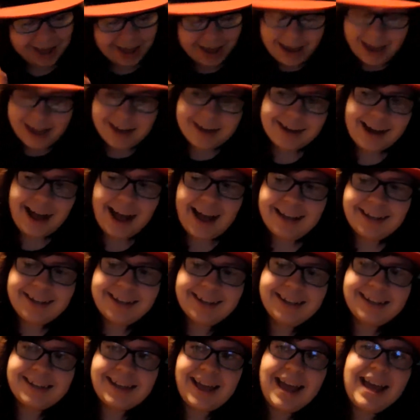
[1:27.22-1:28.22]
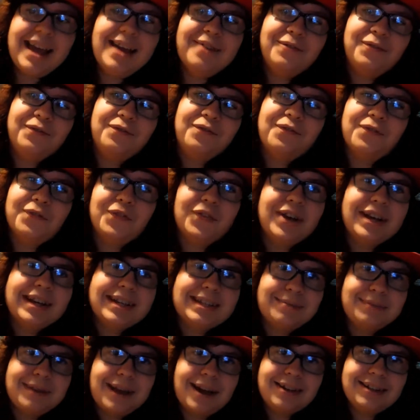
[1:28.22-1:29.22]
And I just like, it
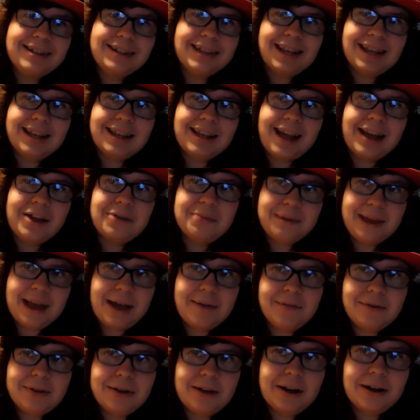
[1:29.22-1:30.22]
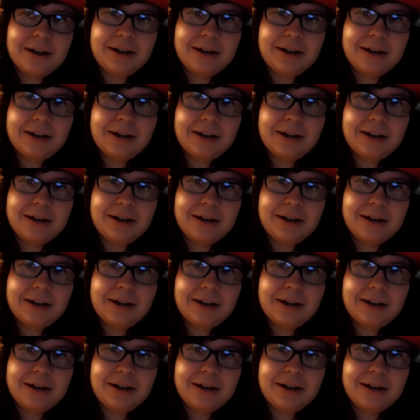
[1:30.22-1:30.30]
freaks me out to think like if you have a,